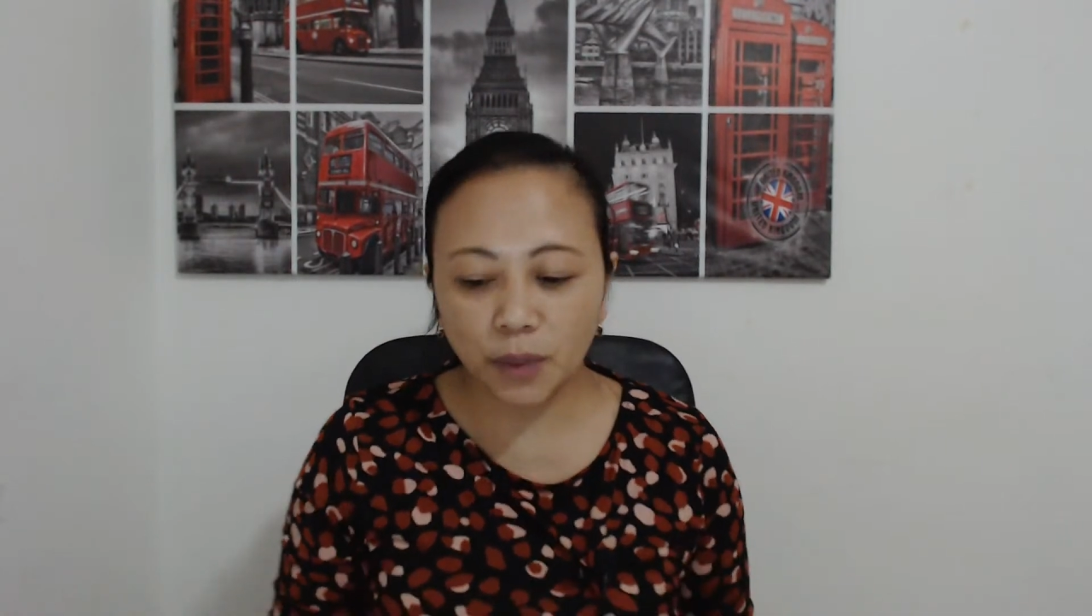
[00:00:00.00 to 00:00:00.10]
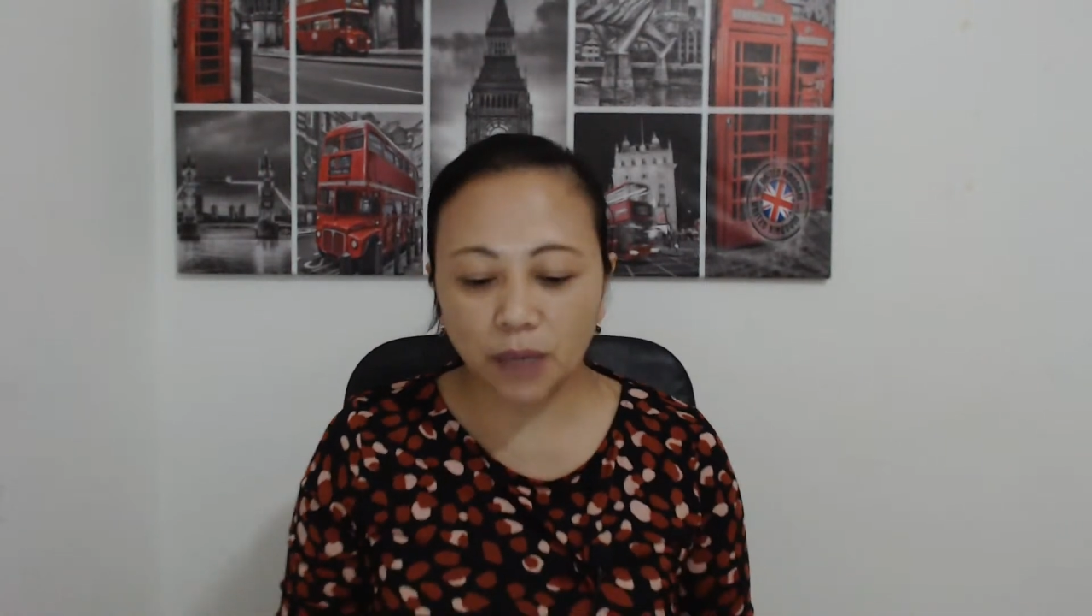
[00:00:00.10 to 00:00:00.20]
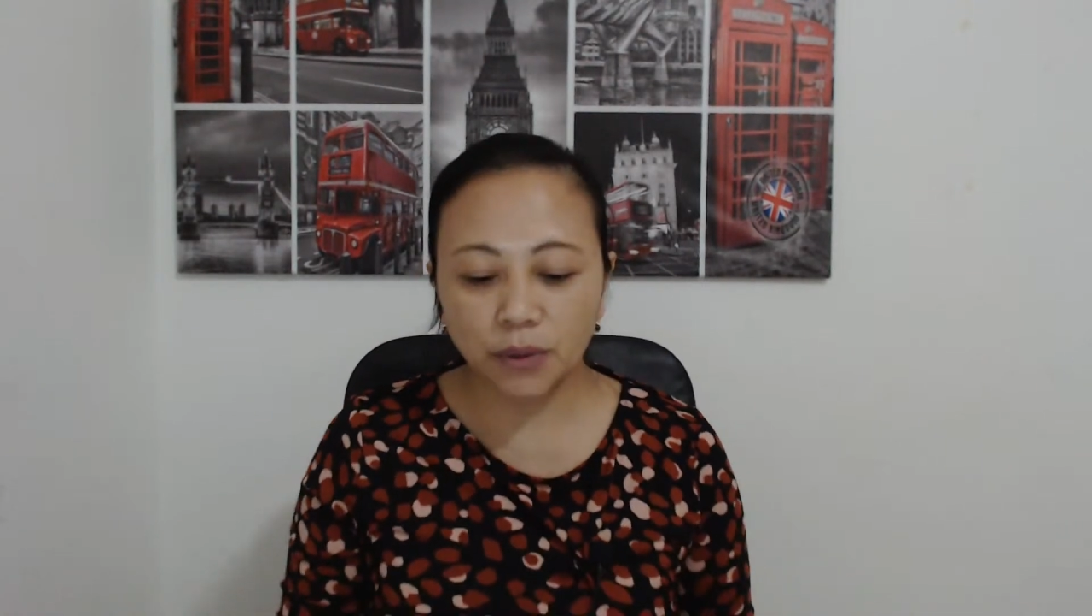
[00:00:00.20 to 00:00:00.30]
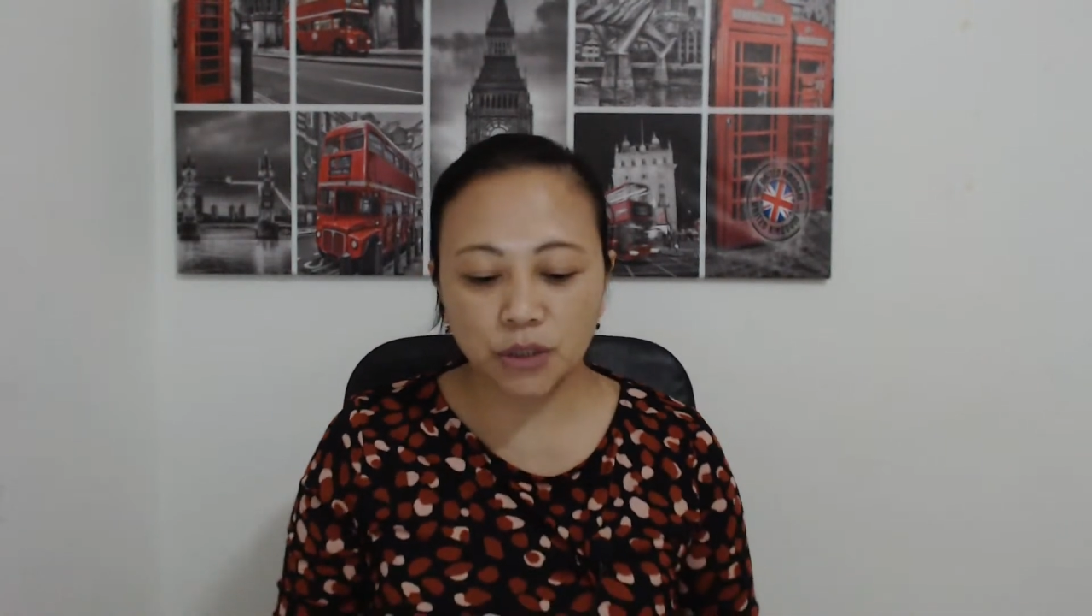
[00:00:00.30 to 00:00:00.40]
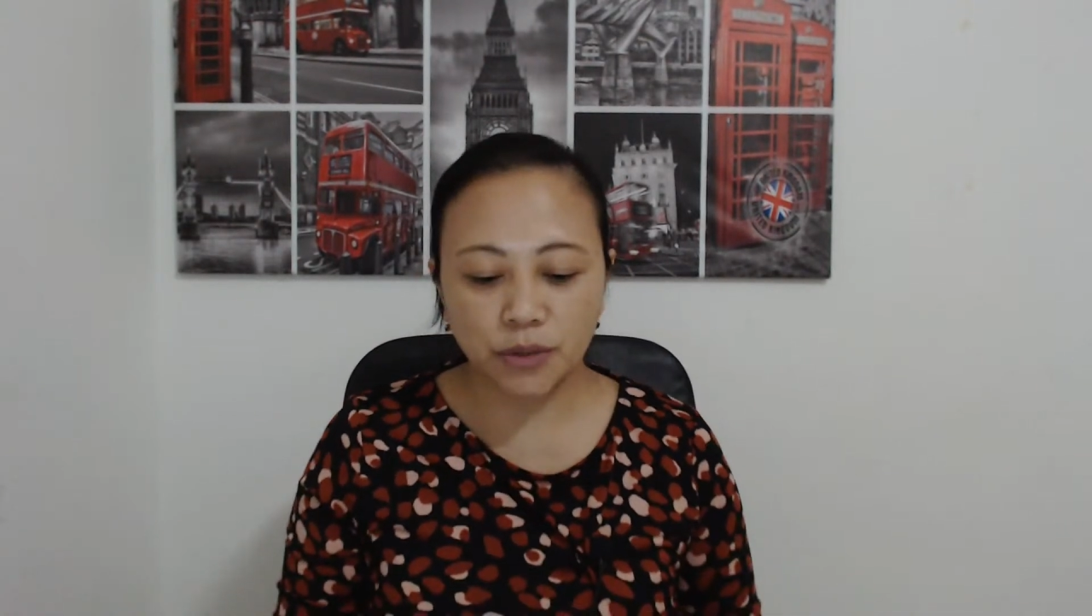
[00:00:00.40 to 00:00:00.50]
I
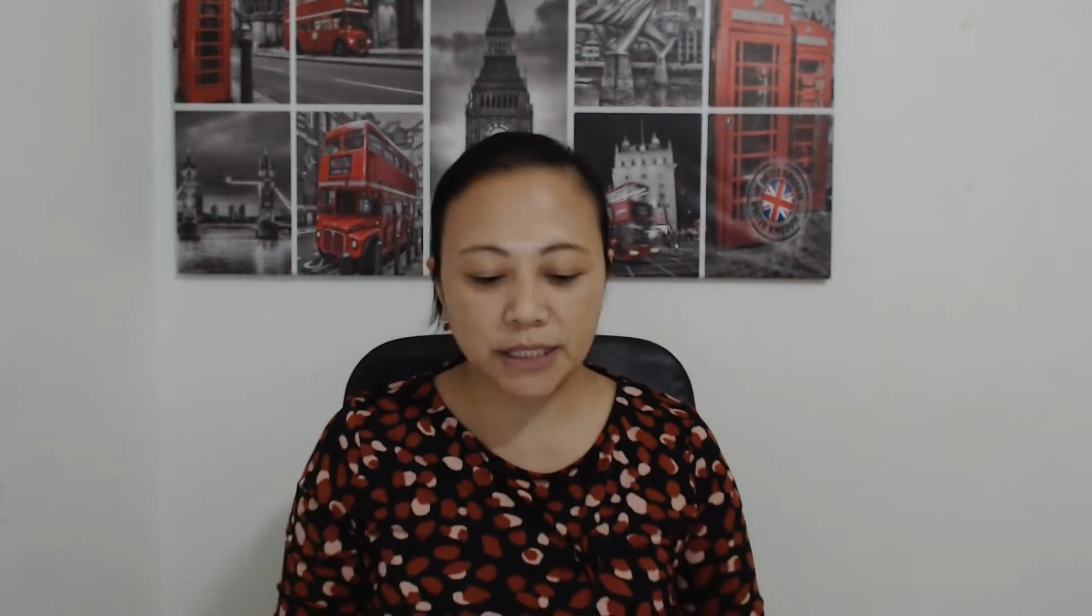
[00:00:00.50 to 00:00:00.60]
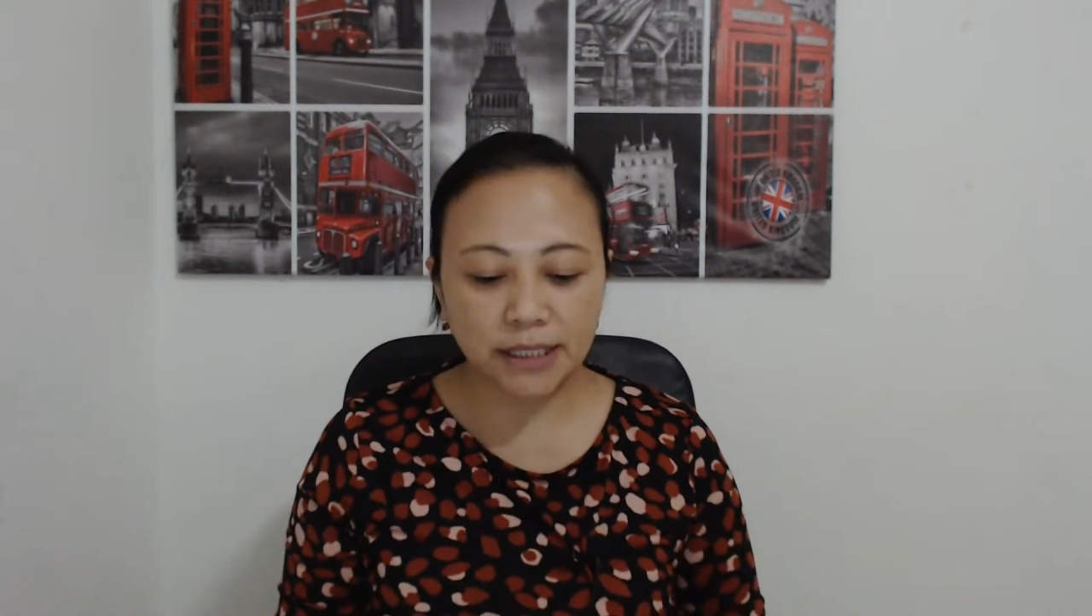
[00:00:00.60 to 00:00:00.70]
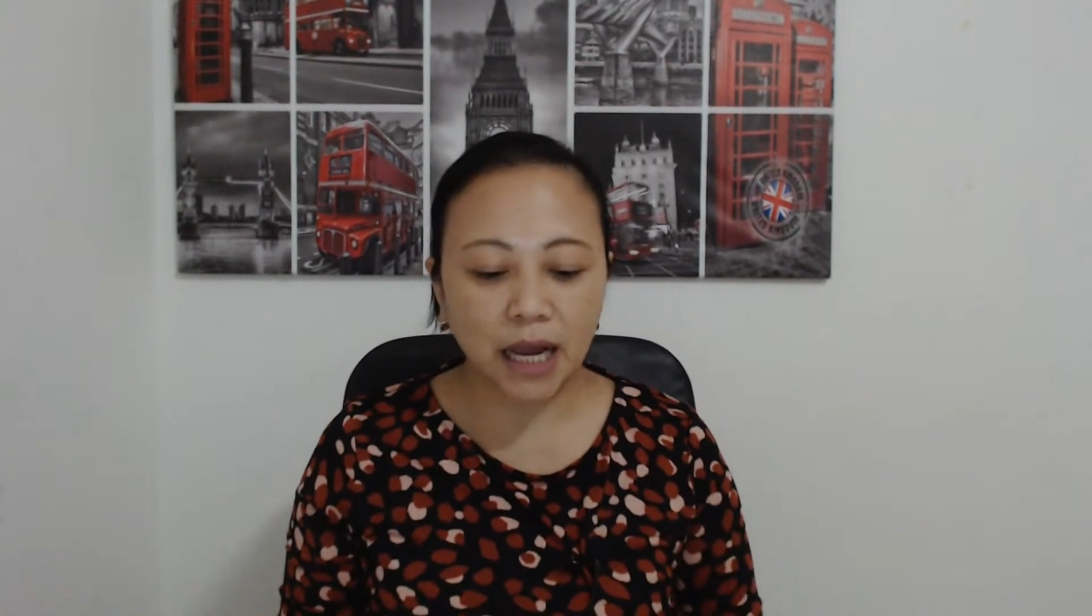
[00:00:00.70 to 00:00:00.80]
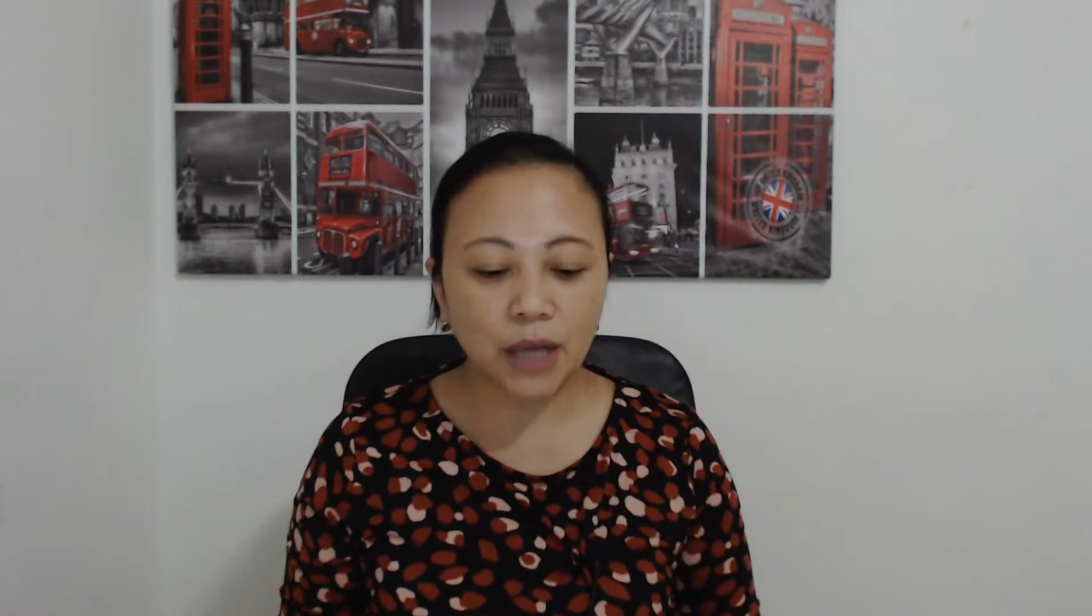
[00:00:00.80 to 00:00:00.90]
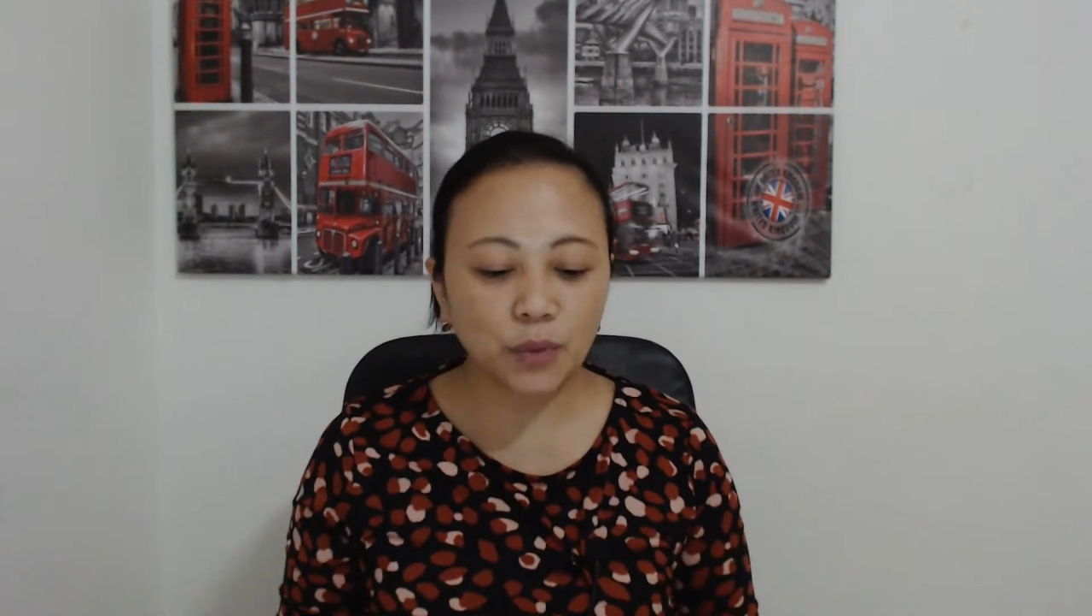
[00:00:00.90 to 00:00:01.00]
will do is I